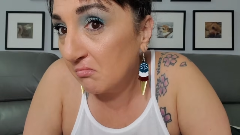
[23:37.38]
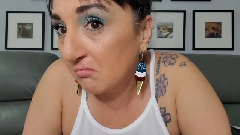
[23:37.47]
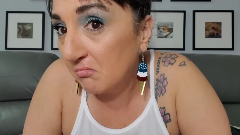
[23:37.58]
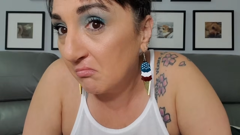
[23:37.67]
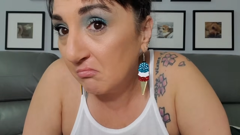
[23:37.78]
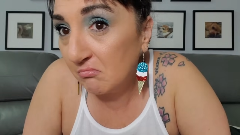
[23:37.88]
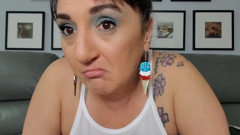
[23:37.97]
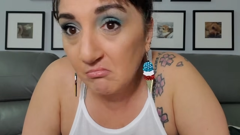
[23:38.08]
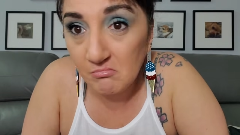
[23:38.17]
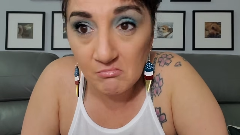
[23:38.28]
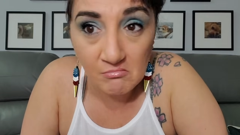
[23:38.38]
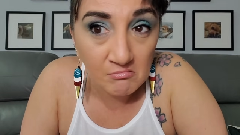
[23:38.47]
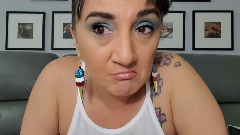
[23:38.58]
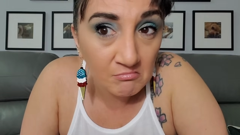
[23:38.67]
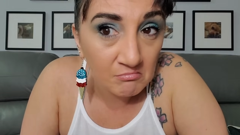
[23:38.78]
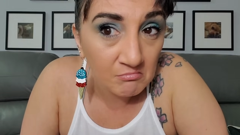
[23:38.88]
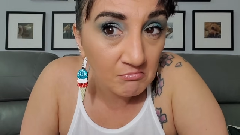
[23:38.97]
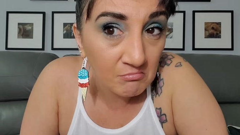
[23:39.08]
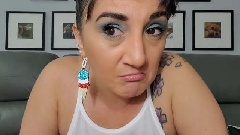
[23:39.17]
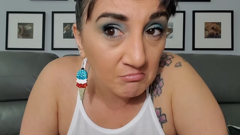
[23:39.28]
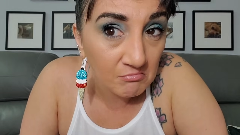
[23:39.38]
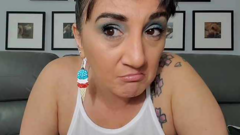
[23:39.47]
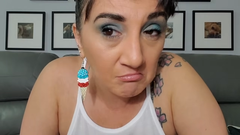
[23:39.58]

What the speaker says: Nothing is said.